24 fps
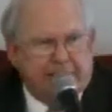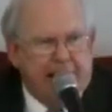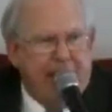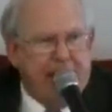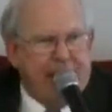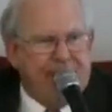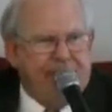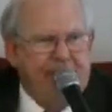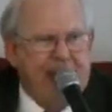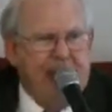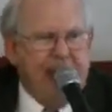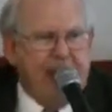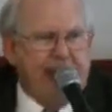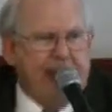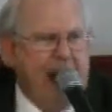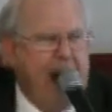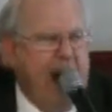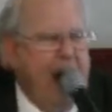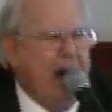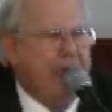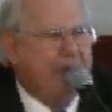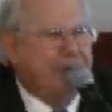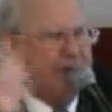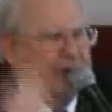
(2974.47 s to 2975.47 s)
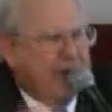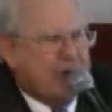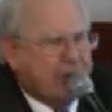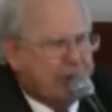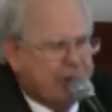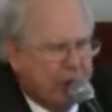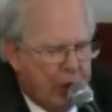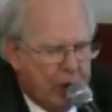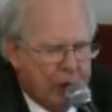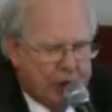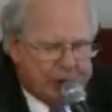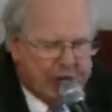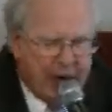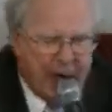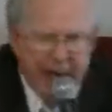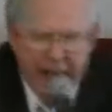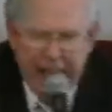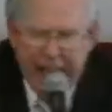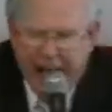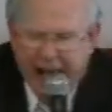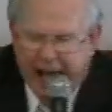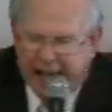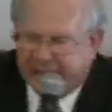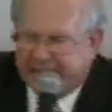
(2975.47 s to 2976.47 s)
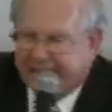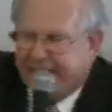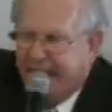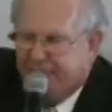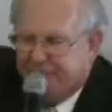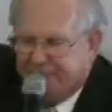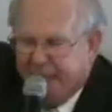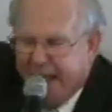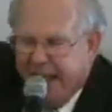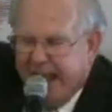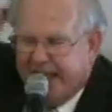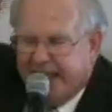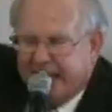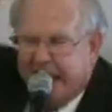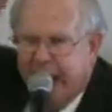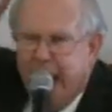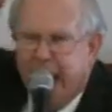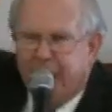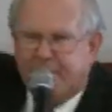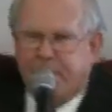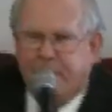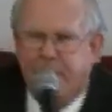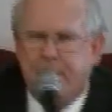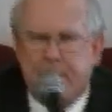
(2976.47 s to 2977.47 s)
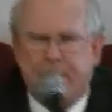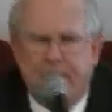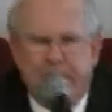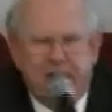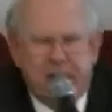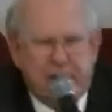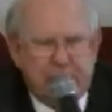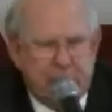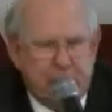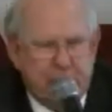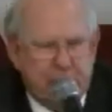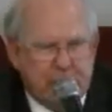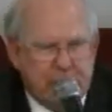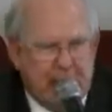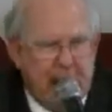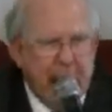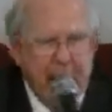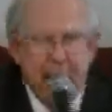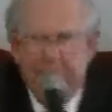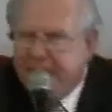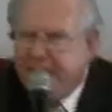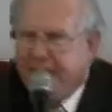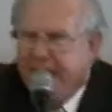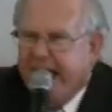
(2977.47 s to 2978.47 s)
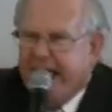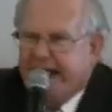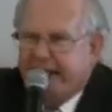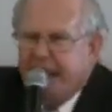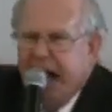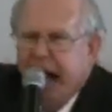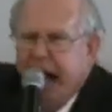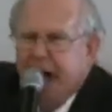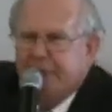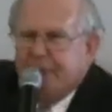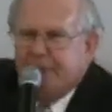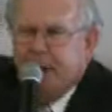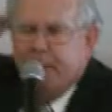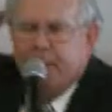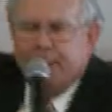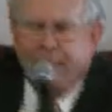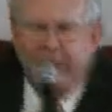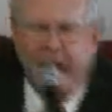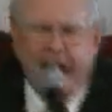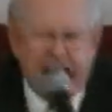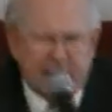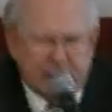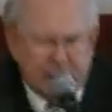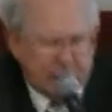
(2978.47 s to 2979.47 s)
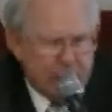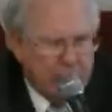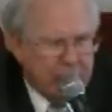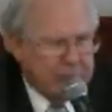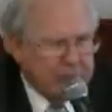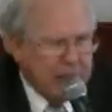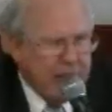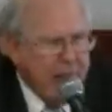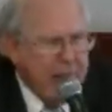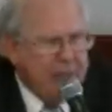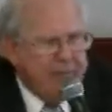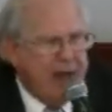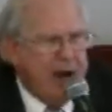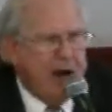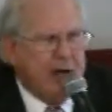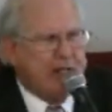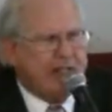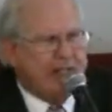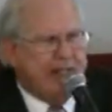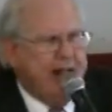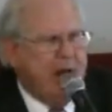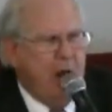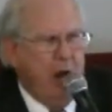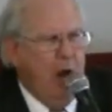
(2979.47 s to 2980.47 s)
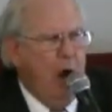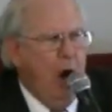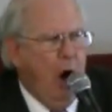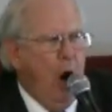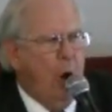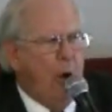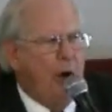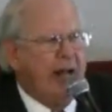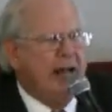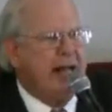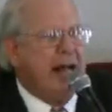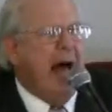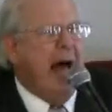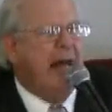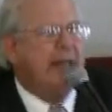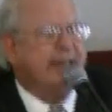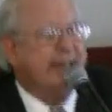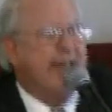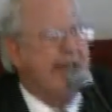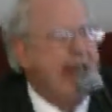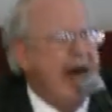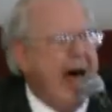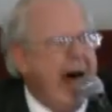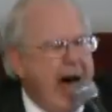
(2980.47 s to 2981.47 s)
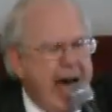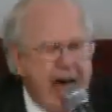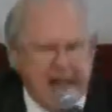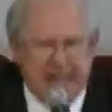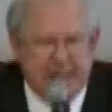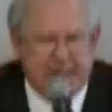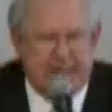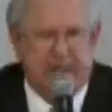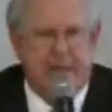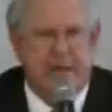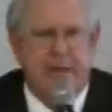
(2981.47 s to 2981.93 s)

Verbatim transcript: said, Thank God for the church. I said, Thank God for preachers. Thank God for pastors that are still holding out the light.